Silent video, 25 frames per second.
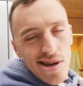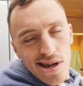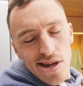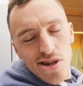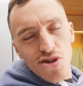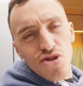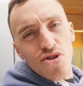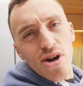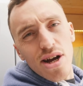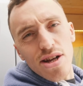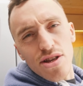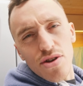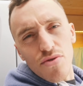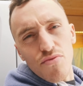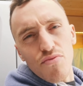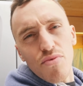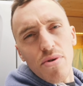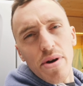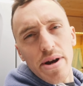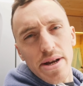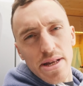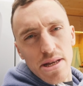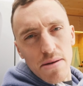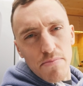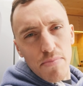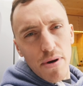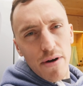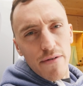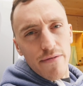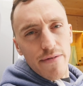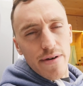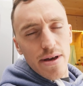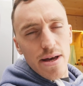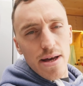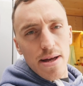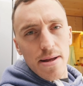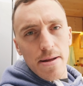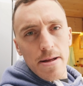the extractor right above
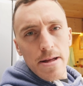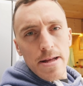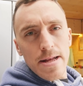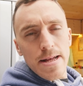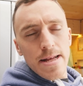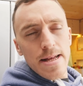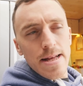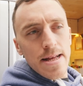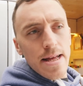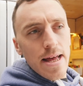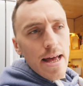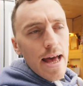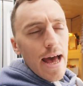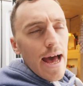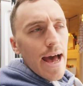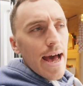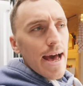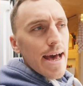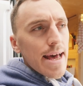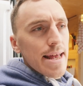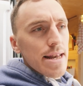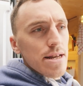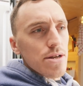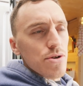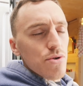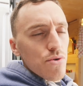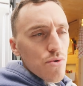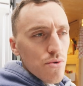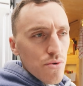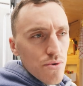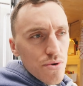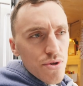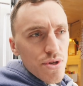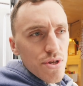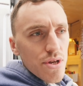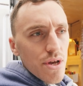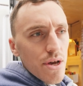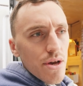it, and
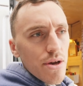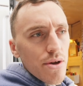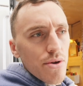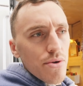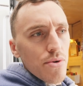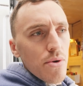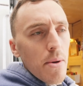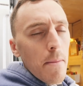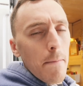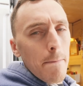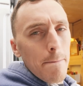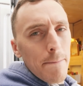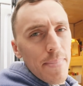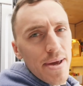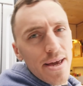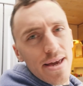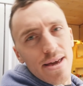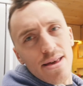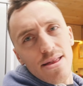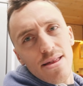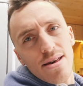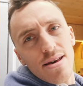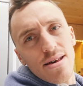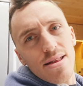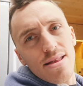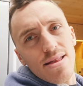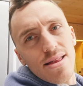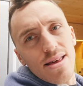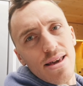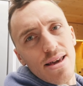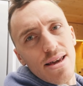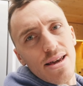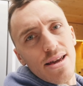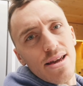also B, that